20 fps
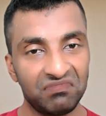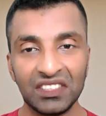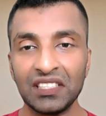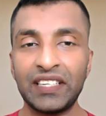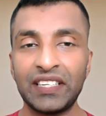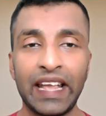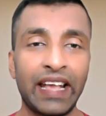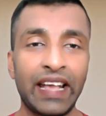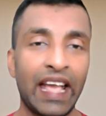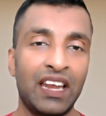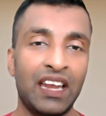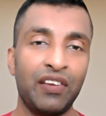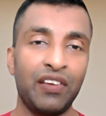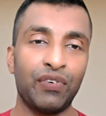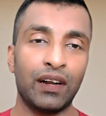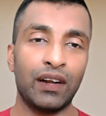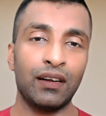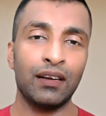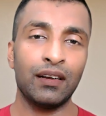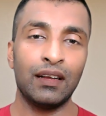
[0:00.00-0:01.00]
Take any
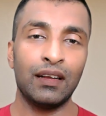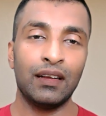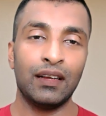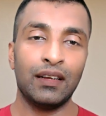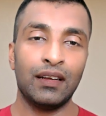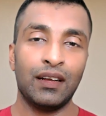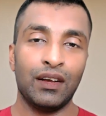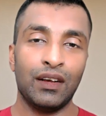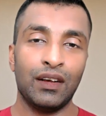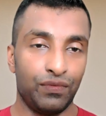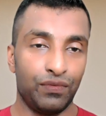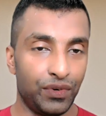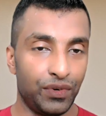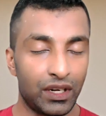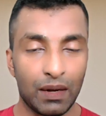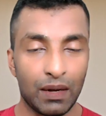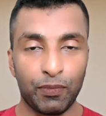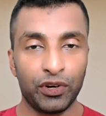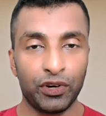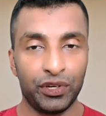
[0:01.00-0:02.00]
one,
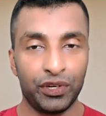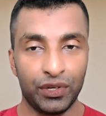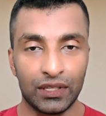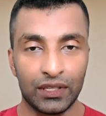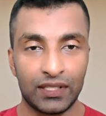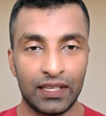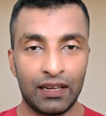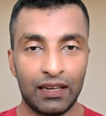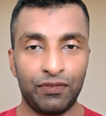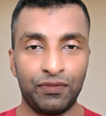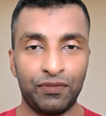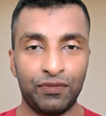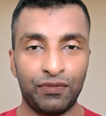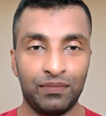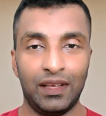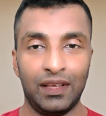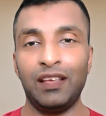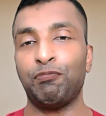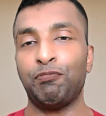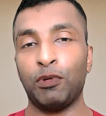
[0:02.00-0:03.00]
work upon yourself.
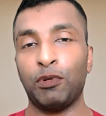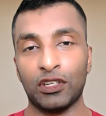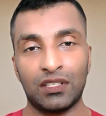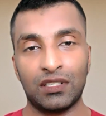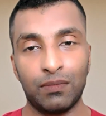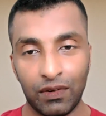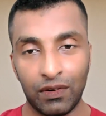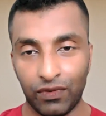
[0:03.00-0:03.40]
If possible,